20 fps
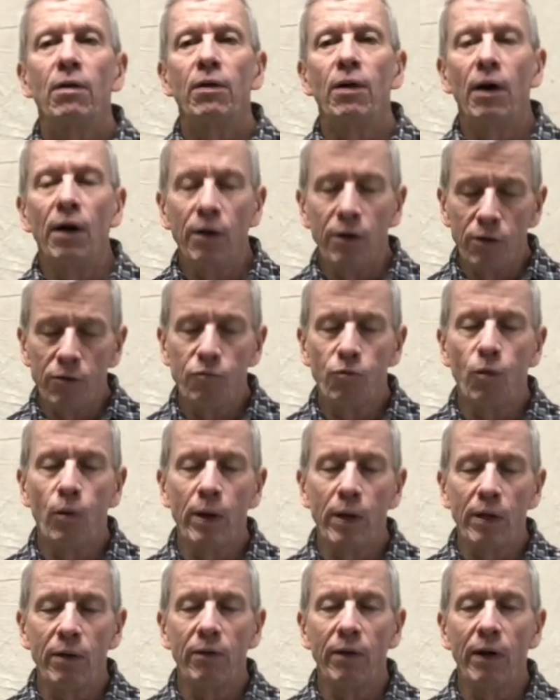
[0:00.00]
the
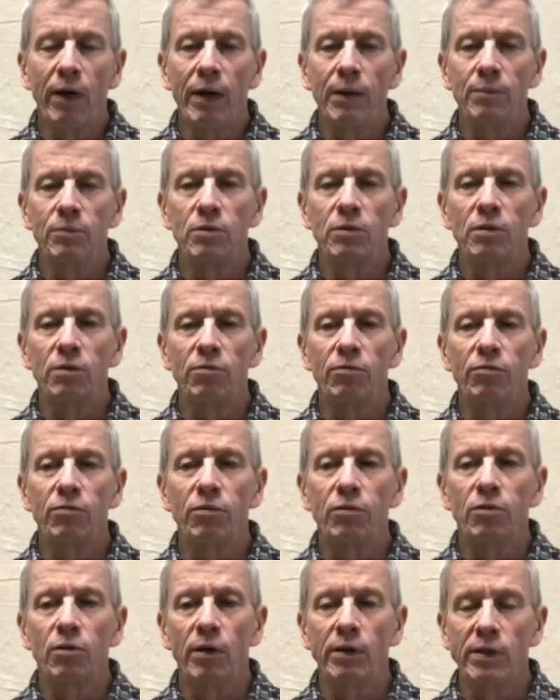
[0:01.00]
140 grams of
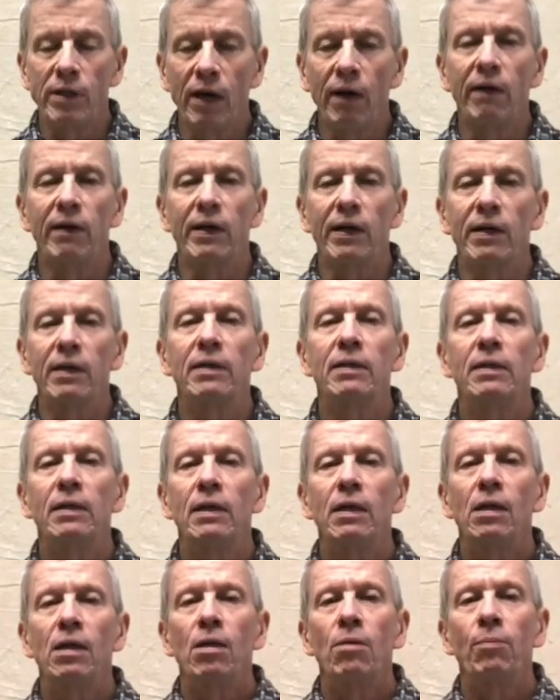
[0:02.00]
tartaric,
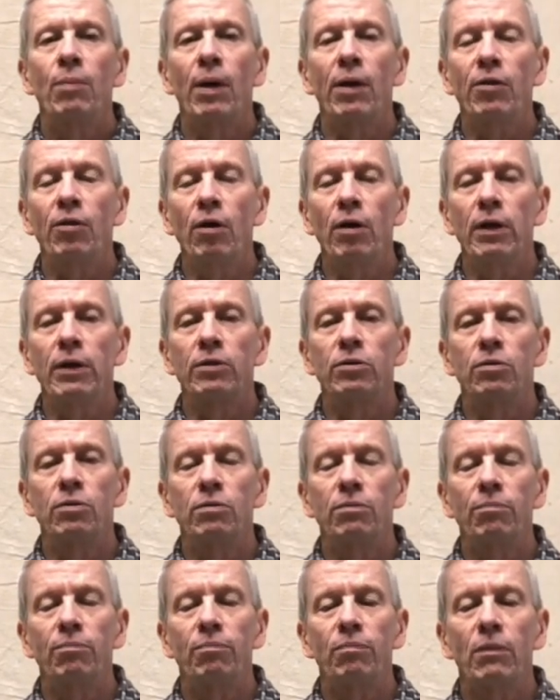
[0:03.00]
but I thought I'd
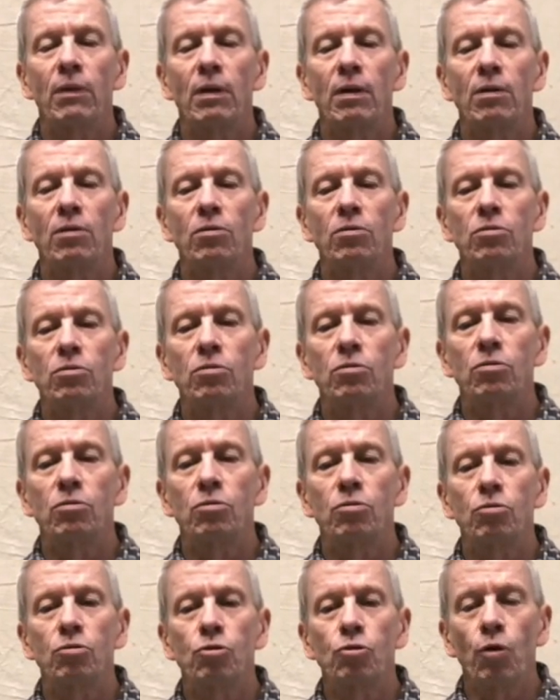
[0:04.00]

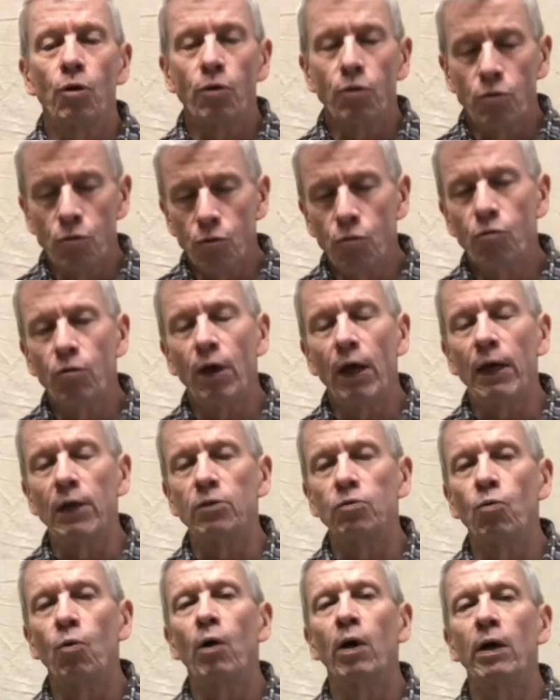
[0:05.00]
show you two
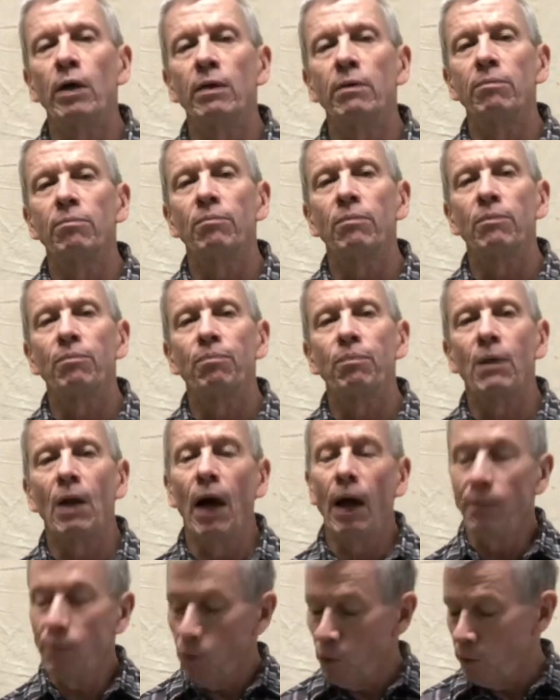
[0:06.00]
things. One,
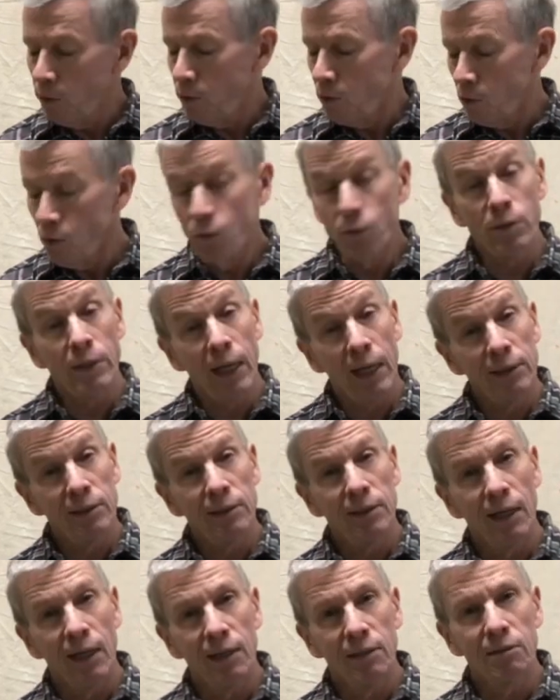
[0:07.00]
I'm going to do a
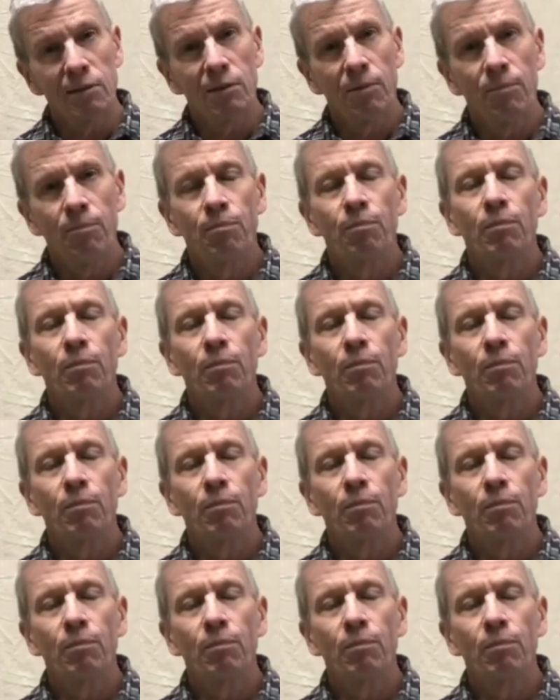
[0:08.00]
taste test,